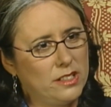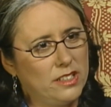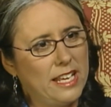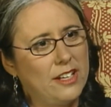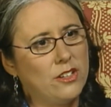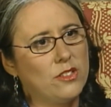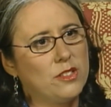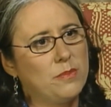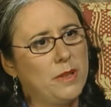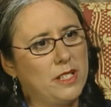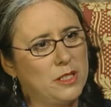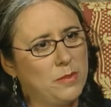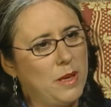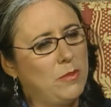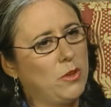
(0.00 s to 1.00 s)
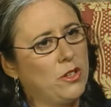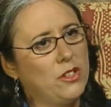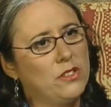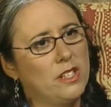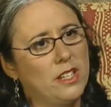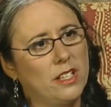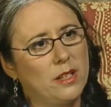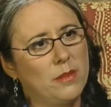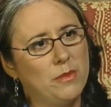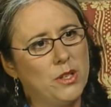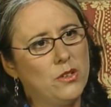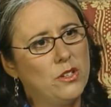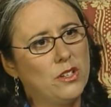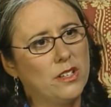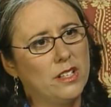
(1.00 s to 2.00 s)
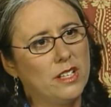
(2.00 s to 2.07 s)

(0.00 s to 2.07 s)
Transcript: letters, because people are using the computer.